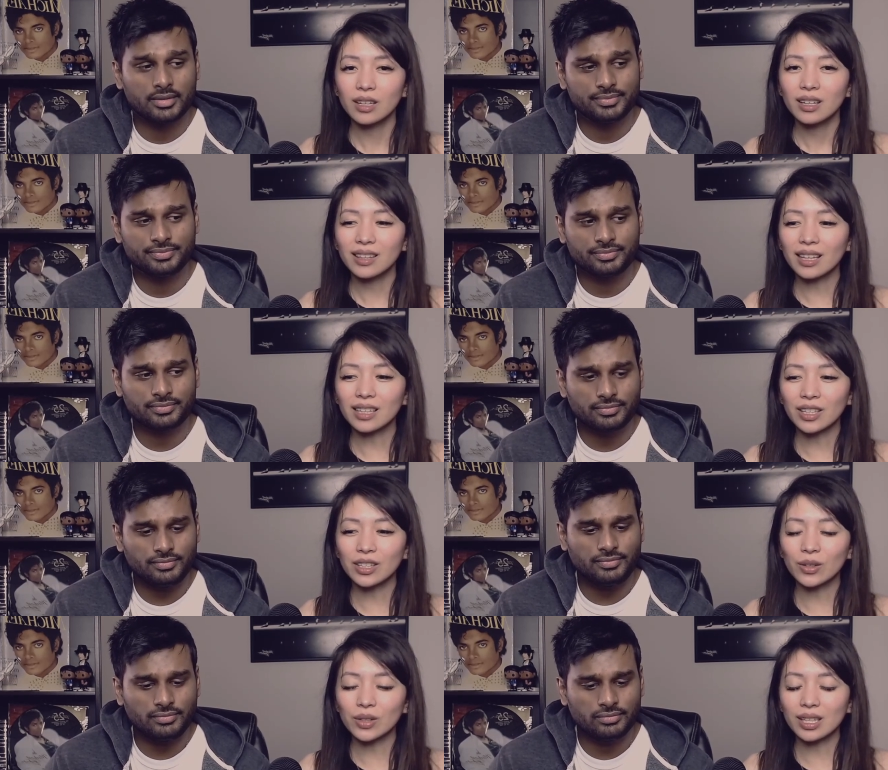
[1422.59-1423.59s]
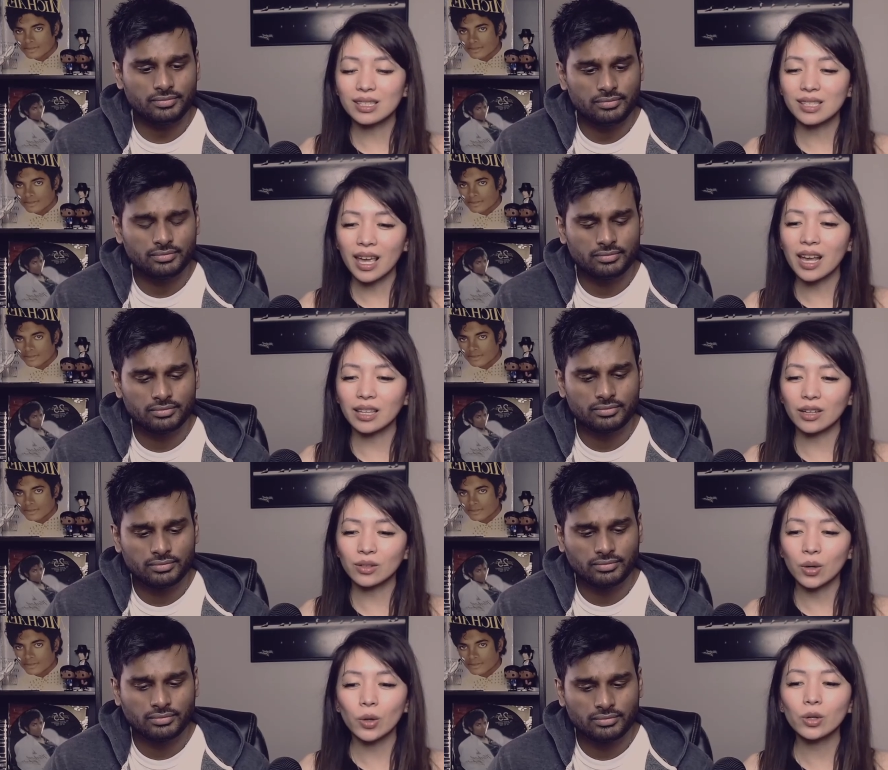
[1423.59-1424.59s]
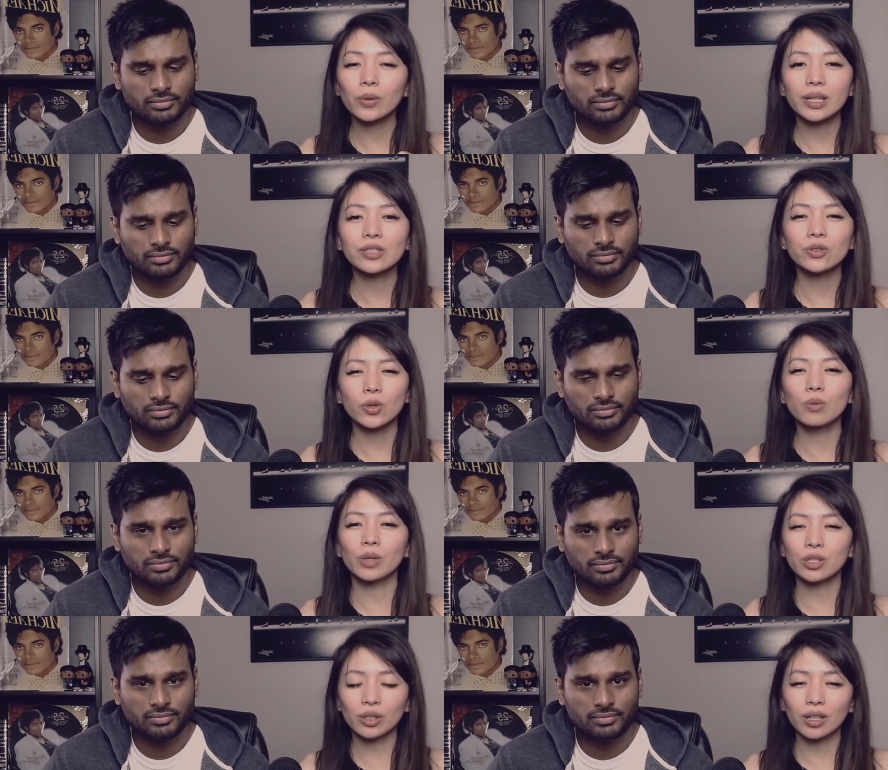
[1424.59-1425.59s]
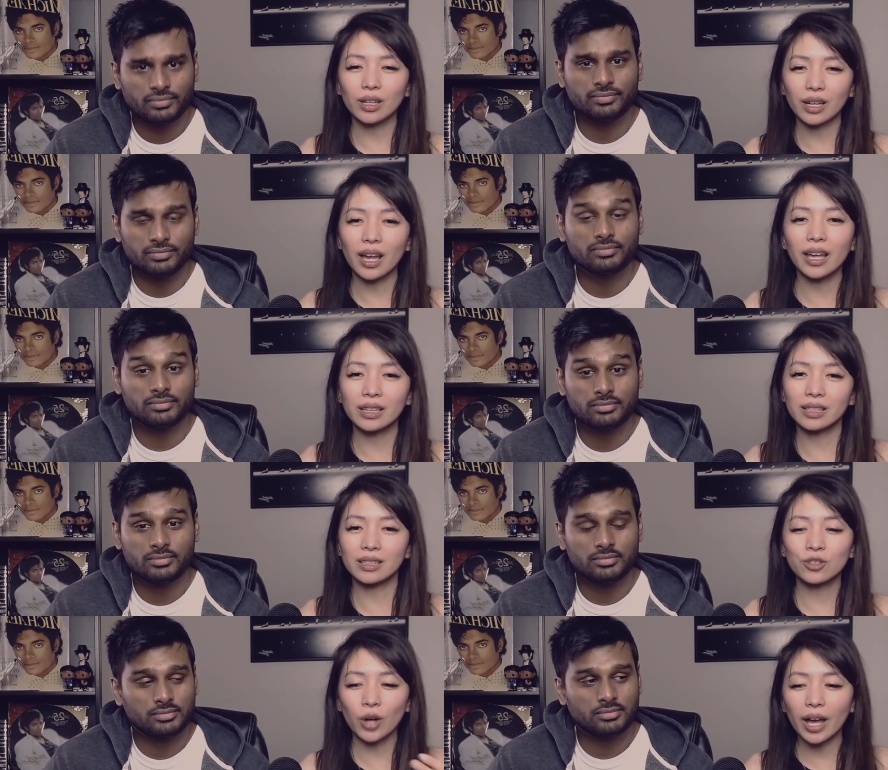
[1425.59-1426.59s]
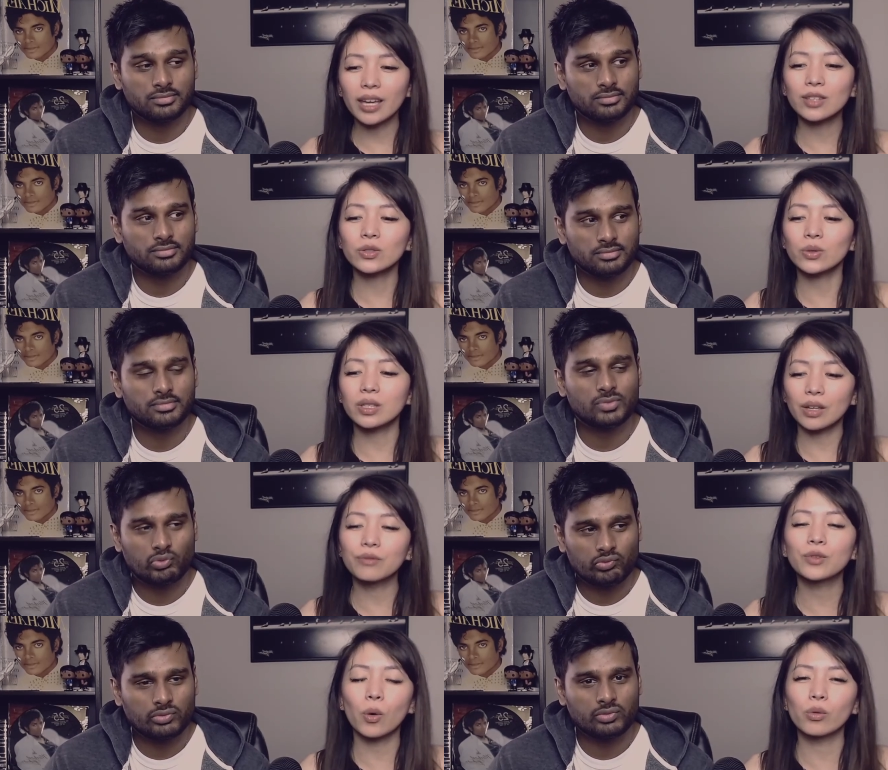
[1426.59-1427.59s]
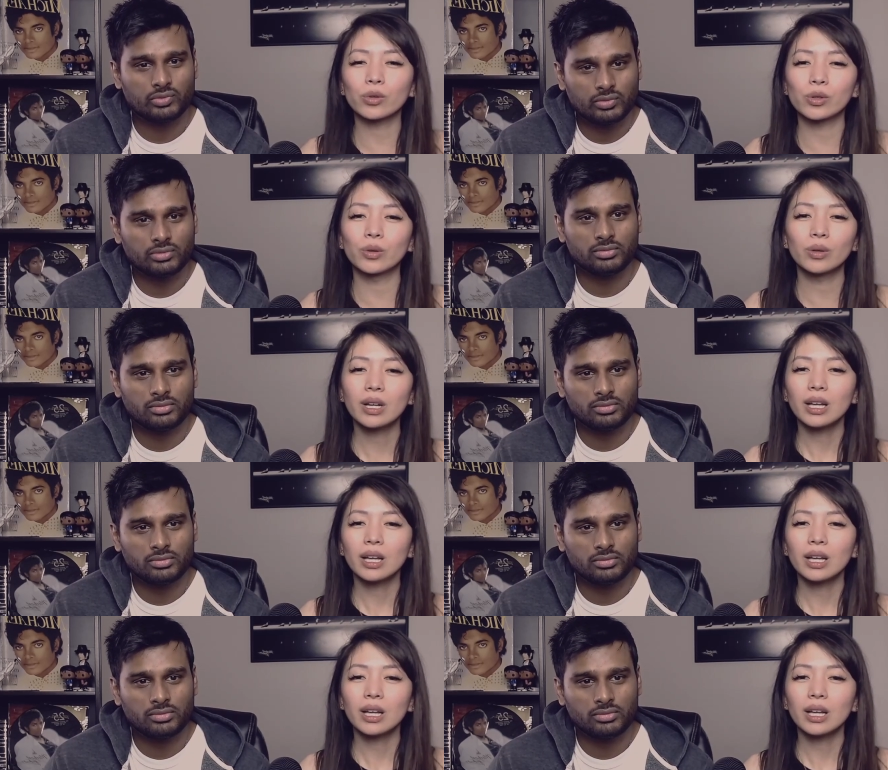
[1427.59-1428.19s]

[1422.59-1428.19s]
Speaker 1: That like you know that's saying that Koro is too mature and trying to give Koro